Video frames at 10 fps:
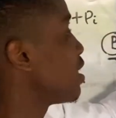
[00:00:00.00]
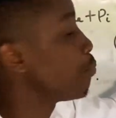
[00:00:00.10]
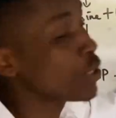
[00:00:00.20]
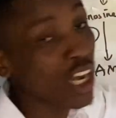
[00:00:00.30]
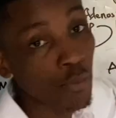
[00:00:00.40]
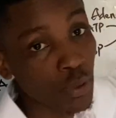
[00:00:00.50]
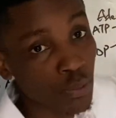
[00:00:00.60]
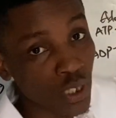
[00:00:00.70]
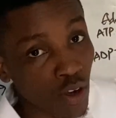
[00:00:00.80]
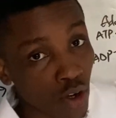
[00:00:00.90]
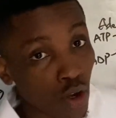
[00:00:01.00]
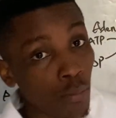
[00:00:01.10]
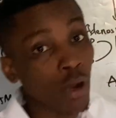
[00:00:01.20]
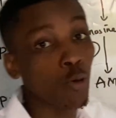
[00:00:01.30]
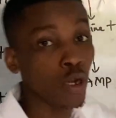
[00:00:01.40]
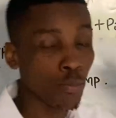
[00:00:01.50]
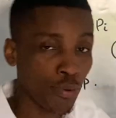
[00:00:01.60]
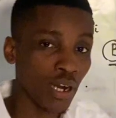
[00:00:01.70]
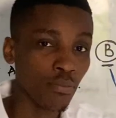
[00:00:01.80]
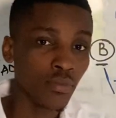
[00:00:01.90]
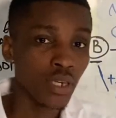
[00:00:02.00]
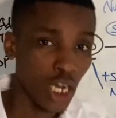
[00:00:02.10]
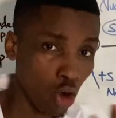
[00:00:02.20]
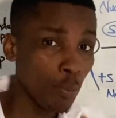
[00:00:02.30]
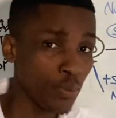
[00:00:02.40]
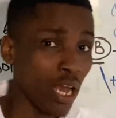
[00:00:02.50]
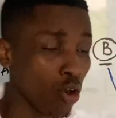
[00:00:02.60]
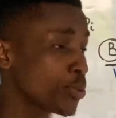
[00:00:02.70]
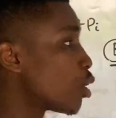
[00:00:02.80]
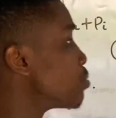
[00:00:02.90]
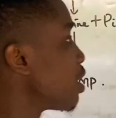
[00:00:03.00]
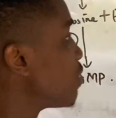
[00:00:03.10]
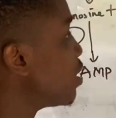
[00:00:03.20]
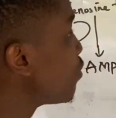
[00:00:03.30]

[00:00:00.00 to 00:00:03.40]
in PRPP on number 1 prime. I hope you observe the